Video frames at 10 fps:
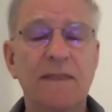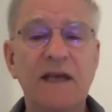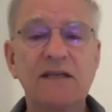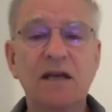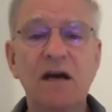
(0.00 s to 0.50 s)

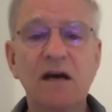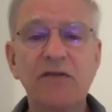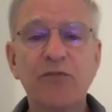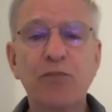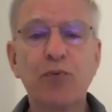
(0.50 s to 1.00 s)
That's a kind
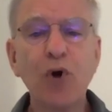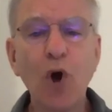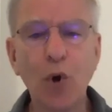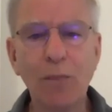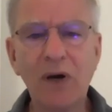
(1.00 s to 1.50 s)
of
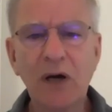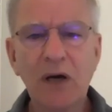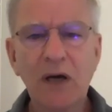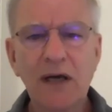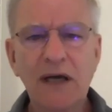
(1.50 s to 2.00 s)
probe
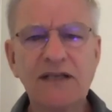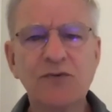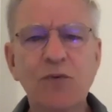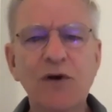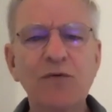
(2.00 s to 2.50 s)

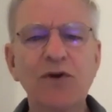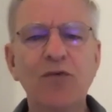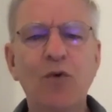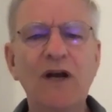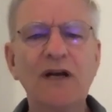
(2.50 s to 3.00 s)
it's when
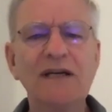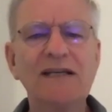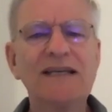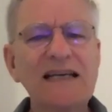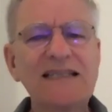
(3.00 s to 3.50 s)

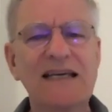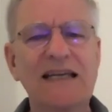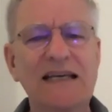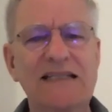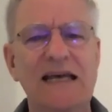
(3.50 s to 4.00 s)
one
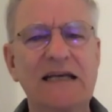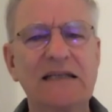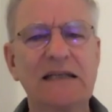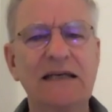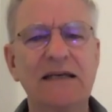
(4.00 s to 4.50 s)
doesn't
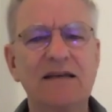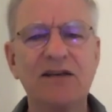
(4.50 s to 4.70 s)
exactly.